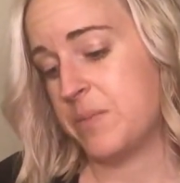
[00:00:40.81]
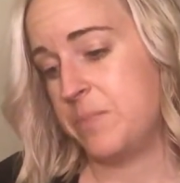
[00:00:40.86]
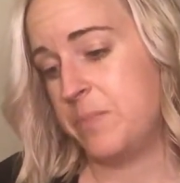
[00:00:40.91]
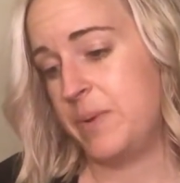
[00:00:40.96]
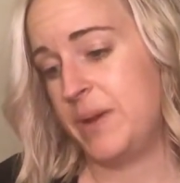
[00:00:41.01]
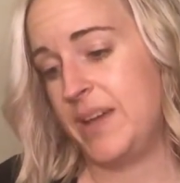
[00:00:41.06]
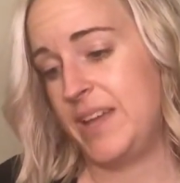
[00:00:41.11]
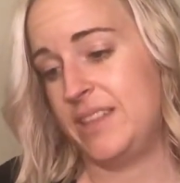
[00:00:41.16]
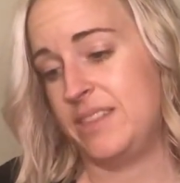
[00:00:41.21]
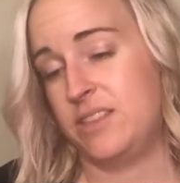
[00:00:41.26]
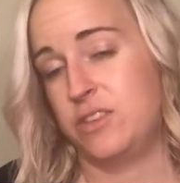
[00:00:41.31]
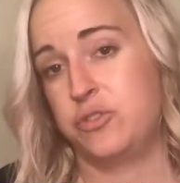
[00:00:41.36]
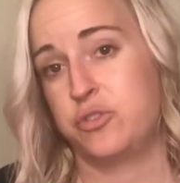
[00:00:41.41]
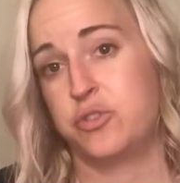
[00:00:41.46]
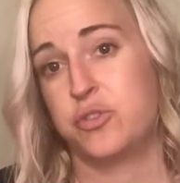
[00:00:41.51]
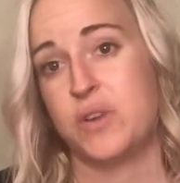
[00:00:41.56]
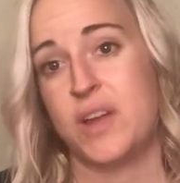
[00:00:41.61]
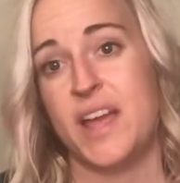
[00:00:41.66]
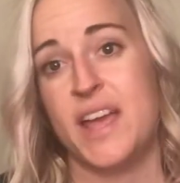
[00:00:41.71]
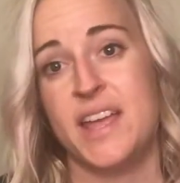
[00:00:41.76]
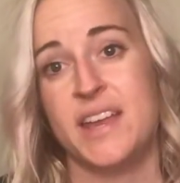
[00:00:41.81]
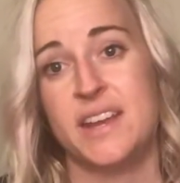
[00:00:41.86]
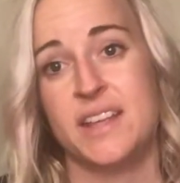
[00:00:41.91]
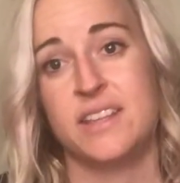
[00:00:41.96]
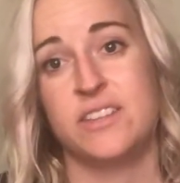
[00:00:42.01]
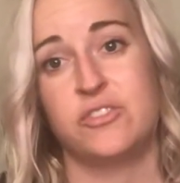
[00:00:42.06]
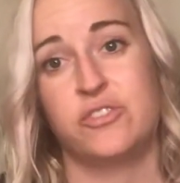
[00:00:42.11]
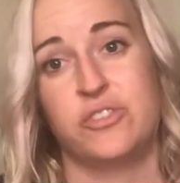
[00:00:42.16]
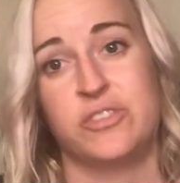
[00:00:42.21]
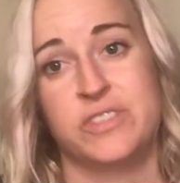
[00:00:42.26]
but the tread
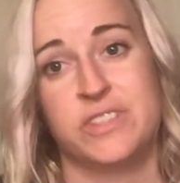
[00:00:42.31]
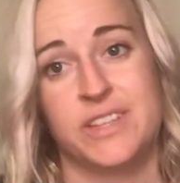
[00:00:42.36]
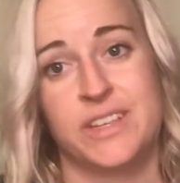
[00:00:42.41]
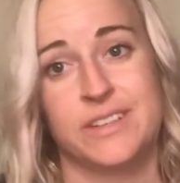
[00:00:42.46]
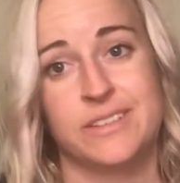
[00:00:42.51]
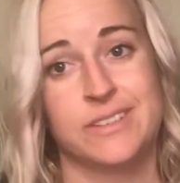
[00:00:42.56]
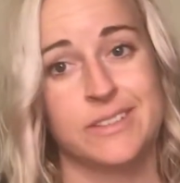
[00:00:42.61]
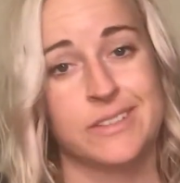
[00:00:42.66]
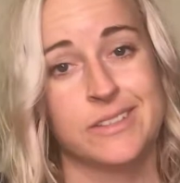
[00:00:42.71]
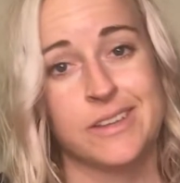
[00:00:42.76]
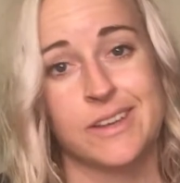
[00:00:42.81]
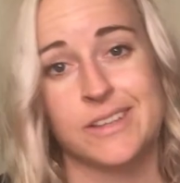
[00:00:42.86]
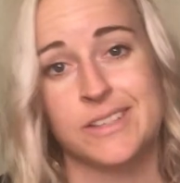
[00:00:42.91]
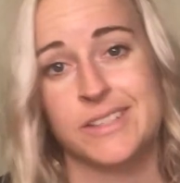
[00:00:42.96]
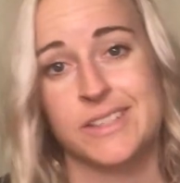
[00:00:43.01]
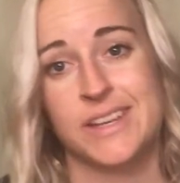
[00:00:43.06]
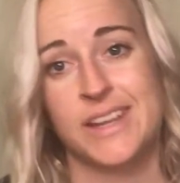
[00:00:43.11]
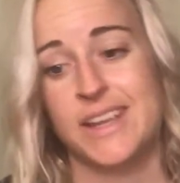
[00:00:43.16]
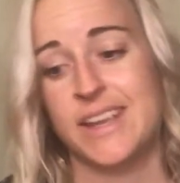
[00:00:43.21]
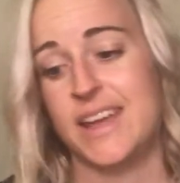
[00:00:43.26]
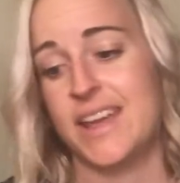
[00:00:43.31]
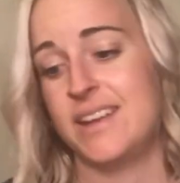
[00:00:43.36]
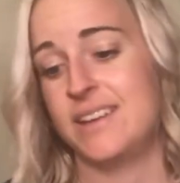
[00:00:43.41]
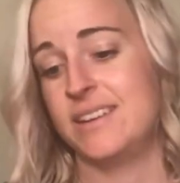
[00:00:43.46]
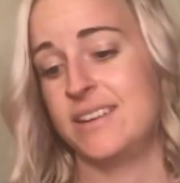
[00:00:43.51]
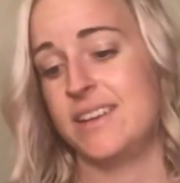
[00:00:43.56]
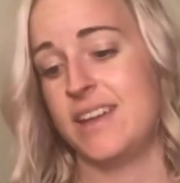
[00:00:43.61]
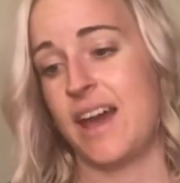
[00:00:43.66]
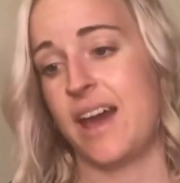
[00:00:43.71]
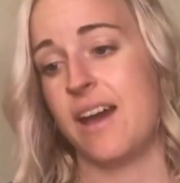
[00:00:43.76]
is just like disgusting.
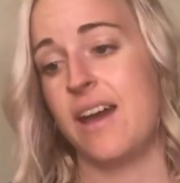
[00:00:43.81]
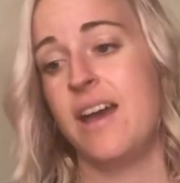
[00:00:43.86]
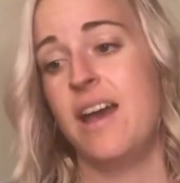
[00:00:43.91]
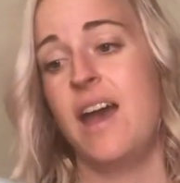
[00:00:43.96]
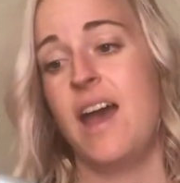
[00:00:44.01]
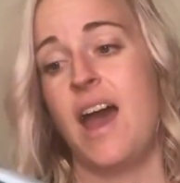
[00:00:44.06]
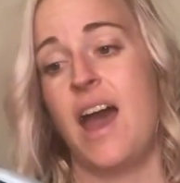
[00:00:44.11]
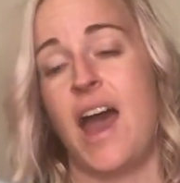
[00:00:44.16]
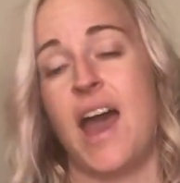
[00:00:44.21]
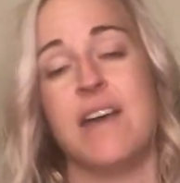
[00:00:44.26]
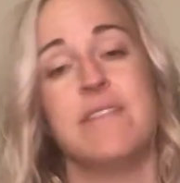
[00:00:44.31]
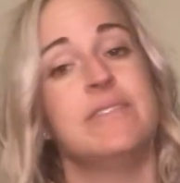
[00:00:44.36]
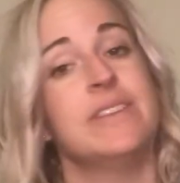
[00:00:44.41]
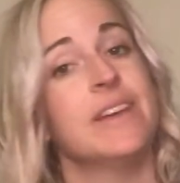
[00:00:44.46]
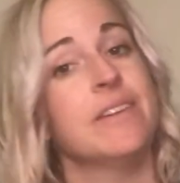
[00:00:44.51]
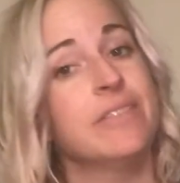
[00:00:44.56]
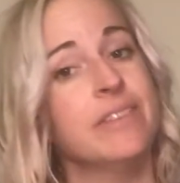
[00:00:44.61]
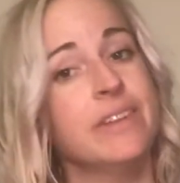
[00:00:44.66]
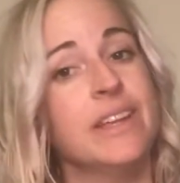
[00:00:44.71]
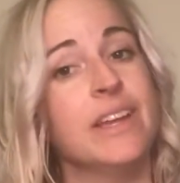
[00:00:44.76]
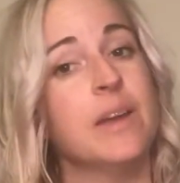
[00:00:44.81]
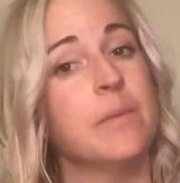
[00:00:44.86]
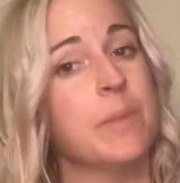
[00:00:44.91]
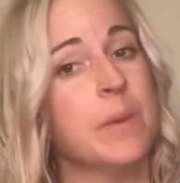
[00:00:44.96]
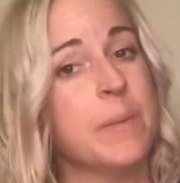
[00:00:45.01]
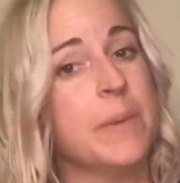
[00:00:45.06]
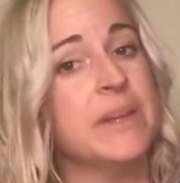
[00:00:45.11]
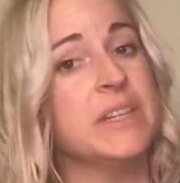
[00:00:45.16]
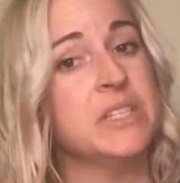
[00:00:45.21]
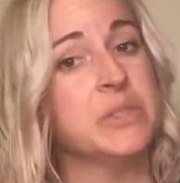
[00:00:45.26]
And yeah, I've definitely got
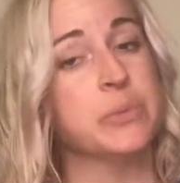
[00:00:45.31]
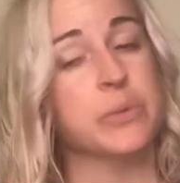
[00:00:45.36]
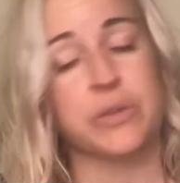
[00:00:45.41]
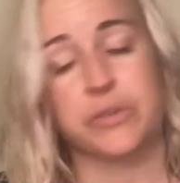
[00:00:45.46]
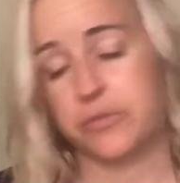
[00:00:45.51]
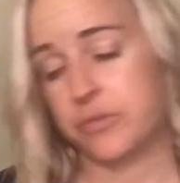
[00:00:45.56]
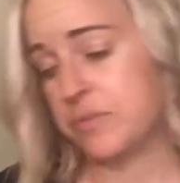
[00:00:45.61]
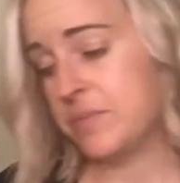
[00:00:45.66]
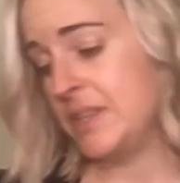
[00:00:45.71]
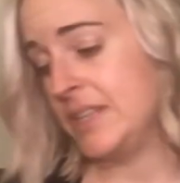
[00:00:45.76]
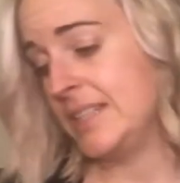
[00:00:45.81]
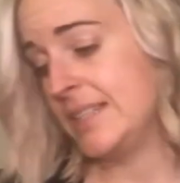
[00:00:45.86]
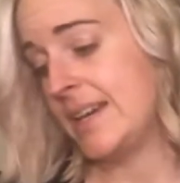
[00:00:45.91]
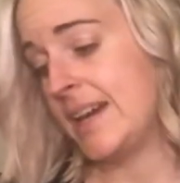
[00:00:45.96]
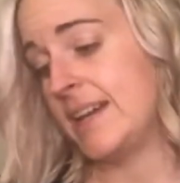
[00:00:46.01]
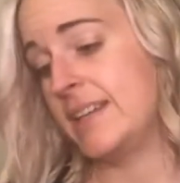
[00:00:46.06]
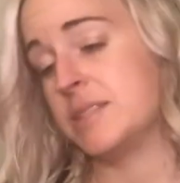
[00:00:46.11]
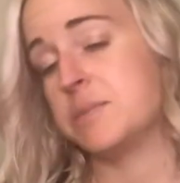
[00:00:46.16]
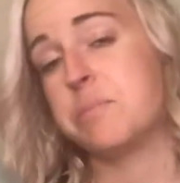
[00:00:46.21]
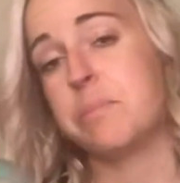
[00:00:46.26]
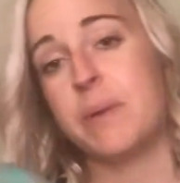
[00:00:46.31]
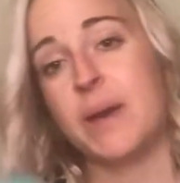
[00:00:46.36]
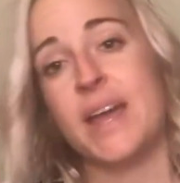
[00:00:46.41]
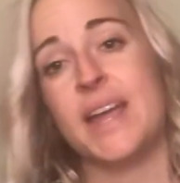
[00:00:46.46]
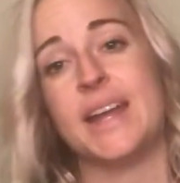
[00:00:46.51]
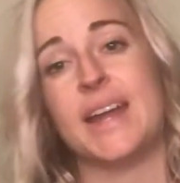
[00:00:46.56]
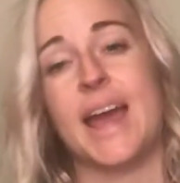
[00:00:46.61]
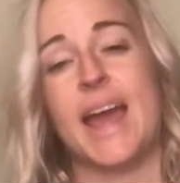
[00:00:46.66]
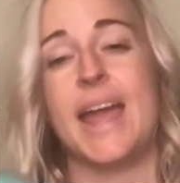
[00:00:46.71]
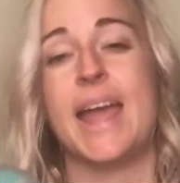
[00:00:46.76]
my money's worth from these guys,
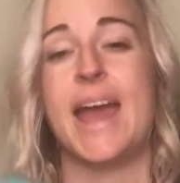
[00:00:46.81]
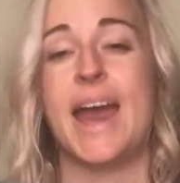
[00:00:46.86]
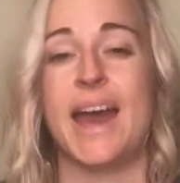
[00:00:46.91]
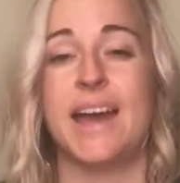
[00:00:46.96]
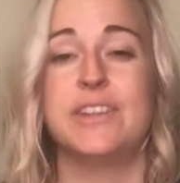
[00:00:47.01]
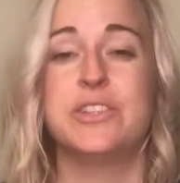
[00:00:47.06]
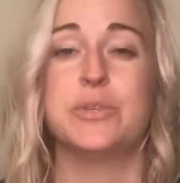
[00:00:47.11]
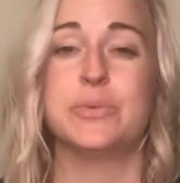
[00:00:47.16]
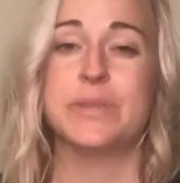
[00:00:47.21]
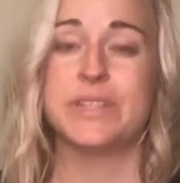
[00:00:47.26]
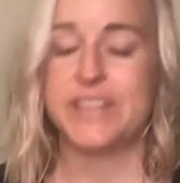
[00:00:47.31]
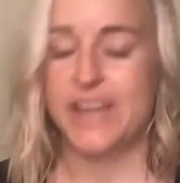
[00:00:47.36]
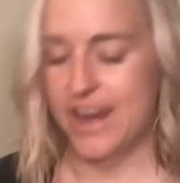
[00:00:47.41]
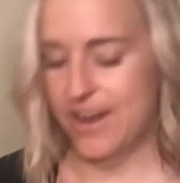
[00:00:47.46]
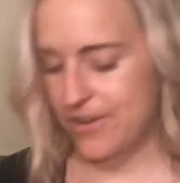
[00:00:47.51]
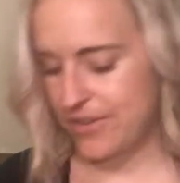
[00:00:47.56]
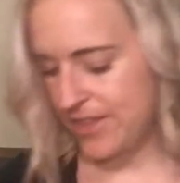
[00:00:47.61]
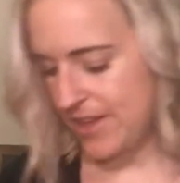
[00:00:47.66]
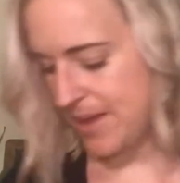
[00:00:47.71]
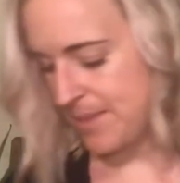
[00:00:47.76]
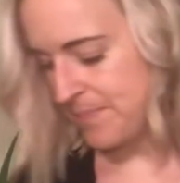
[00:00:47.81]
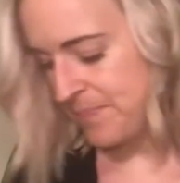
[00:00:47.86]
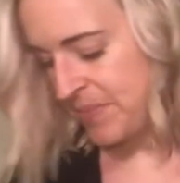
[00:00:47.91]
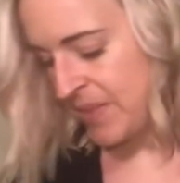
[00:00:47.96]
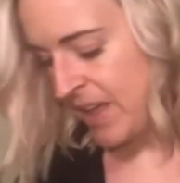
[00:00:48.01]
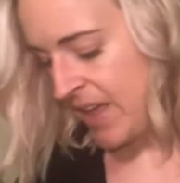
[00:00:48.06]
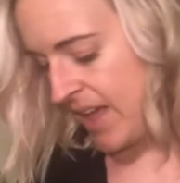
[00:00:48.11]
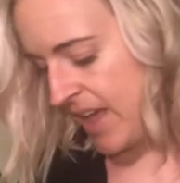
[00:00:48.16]
but I had to retire them.